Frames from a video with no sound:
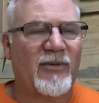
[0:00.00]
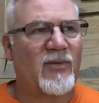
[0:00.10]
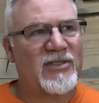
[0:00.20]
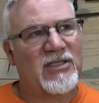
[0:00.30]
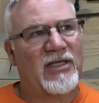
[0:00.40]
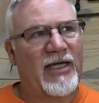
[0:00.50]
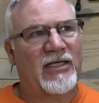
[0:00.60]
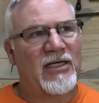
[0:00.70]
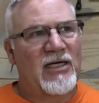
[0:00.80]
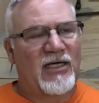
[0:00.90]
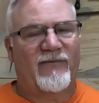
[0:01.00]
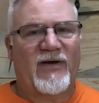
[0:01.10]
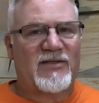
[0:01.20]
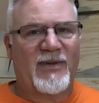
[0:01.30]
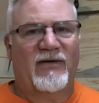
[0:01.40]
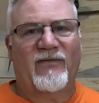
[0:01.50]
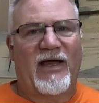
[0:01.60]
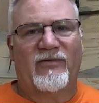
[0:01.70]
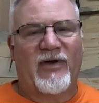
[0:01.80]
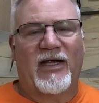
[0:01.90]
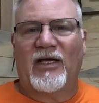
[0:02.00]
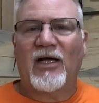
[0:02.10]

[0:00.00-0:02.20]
It wasn't like if I spent $5,000,